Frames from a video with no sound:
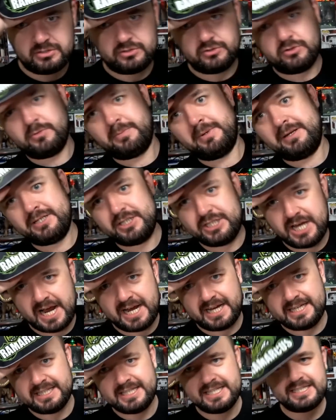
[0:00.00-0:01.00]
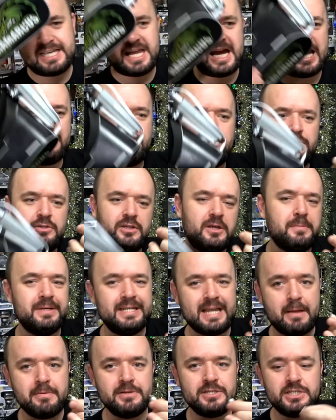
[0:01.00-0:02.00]
you're going to be janking this cable, you're going to be
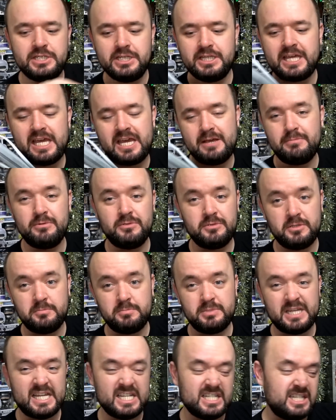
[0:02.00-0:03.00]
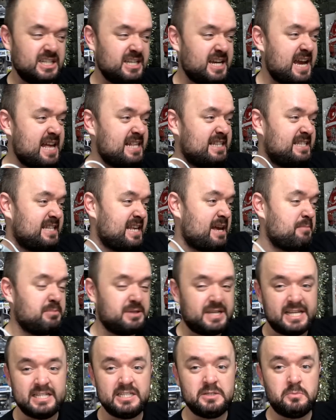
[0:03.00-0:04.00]
damaging your cable, potentially your headset,
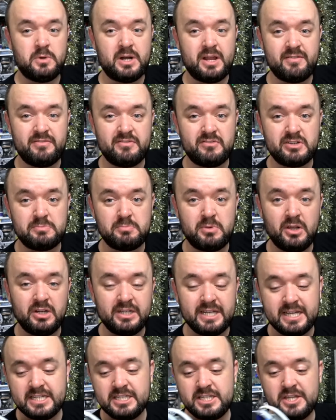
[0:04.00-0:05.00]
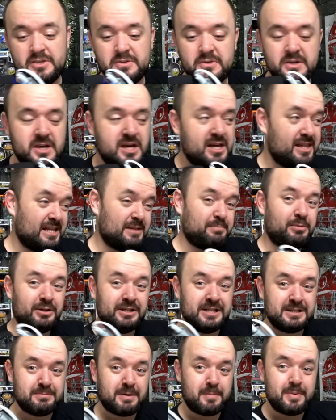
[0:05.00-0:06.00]
potentially whatever it's plugged into. It's plugged
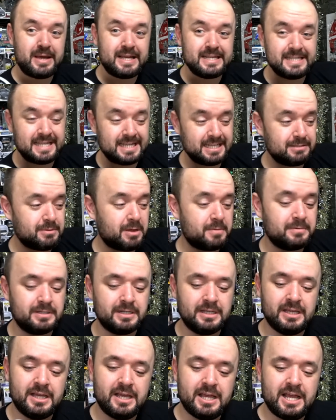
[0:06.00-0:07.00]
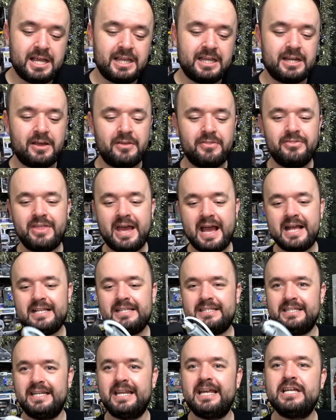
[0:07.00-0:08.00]
into my PC at the moment. You know,
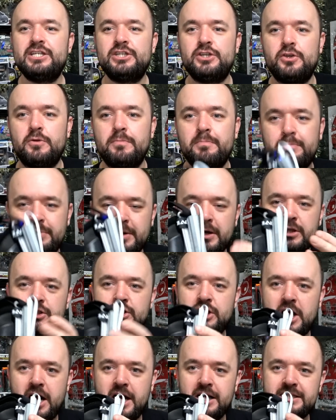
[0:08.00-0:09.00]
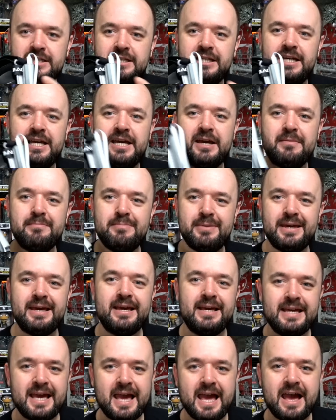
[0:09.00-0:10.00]
that's an issue. But charging it and being
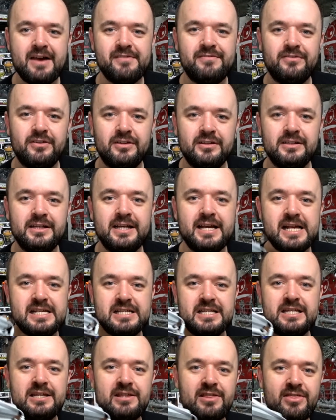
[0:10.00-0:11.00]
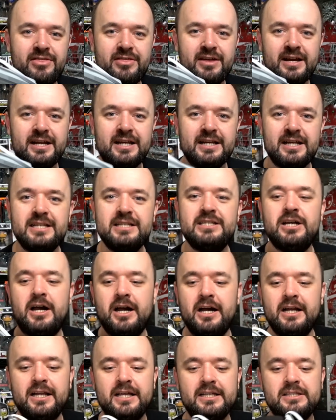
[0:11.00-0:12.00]
careful is another thing
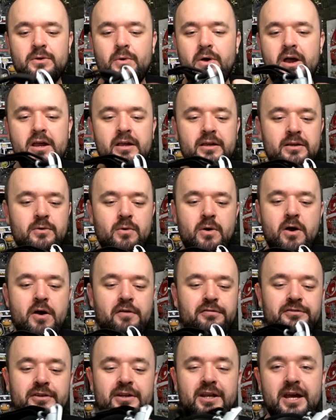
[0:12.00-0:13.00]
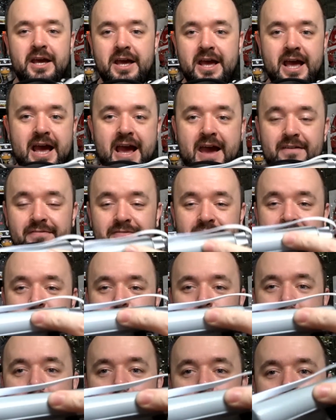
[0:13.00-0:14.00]
entirely. So I quite often have this
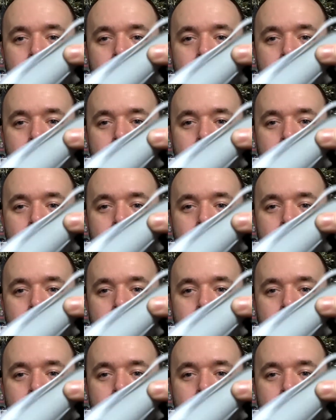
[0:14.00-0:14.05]
power